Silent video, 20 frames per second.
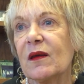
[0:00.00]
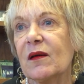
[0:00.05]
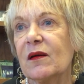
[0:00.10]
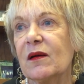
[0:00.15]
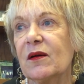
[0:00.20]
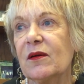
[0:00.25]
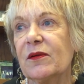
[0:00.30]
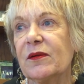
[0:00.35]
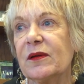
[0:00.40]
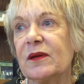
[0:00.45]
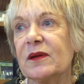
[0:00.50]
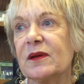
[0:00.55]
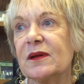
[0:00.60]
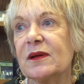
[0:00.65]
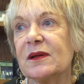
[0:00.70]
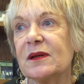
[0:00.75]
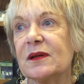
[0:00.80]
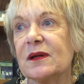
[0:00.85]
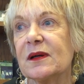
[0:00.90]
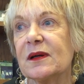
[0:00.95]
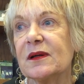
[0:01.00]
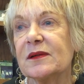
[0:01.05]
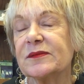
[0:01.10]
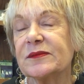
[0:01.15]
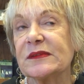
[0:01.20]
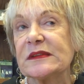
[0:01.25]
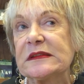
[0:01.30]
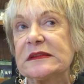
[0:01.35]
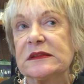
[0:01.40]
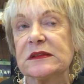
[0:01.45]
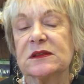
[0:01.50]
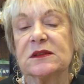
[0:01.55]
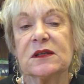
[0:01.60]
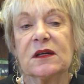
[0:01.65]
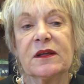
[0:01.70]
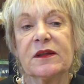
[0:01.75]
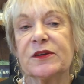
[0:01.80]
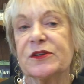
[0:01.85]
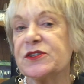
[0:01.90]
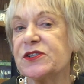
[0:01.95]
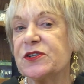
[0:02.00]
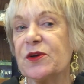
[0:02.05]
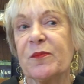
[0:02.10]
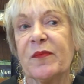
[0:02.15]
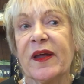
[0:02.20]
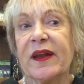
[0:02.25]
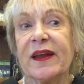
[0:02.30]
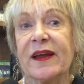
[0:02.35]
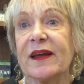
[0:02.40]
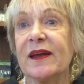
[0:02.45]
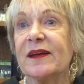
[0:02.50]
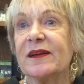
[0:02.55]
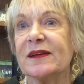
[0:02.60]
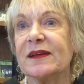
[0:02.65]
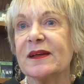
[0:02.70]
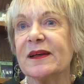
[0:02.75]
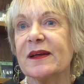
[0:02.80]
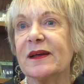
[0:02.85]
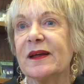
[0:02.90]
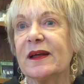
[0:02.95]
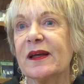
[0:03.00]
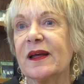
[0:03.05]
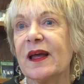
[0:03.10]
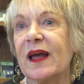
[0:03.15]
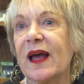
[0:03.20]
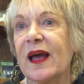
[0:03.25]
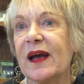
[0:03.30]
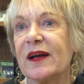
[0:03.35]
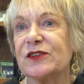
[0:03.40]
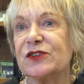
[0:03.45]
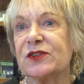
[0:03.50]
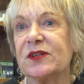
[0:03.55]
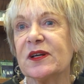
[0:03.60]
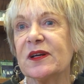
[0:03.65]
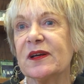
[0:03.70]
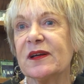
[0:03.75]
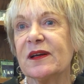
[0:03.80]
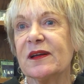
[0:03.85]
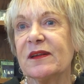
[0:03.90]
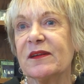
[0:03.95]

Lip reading: Oh, there's so many, actually.